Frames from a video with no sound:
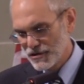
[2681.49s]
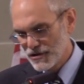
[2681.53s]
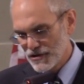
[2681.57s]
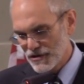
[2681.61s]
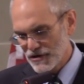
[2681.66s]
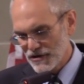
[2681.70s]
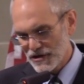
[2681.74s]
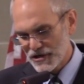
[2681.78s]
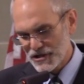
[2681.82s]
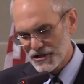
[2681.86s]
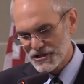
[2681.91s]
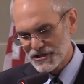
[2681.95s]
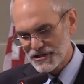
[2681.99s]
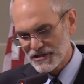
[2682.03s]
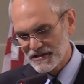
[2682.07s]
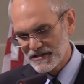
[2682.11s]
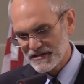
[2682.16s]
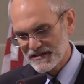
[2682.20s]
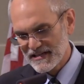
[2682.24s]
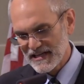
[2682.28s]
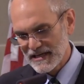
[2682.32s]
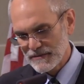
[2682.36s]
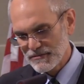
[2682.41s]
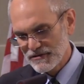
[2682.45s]
nourished at
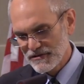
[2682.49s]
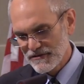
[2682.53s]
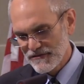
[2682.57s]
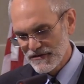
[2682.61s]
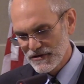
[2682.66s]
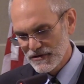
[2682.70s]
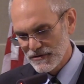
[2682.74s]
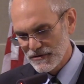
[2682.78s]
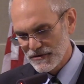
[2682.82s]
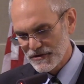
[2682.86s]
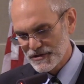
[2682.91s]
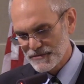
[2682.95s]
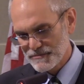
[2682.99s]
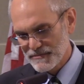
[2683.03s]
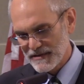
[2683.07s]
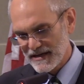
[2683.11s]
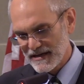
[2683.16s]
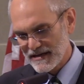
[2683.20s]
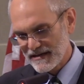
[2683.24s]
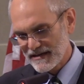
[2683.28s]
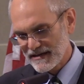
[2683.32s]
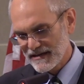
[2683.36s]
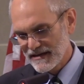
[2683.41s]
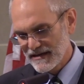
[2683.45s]
the table of the Lord's
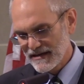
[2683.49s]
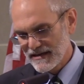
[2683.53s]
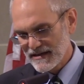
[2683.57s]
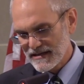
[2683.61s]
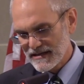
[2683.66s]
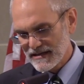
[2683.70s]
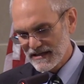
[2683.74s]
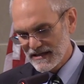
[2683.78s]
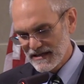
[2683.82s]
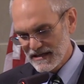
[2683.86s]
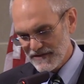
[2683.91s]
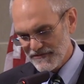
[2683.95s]
body,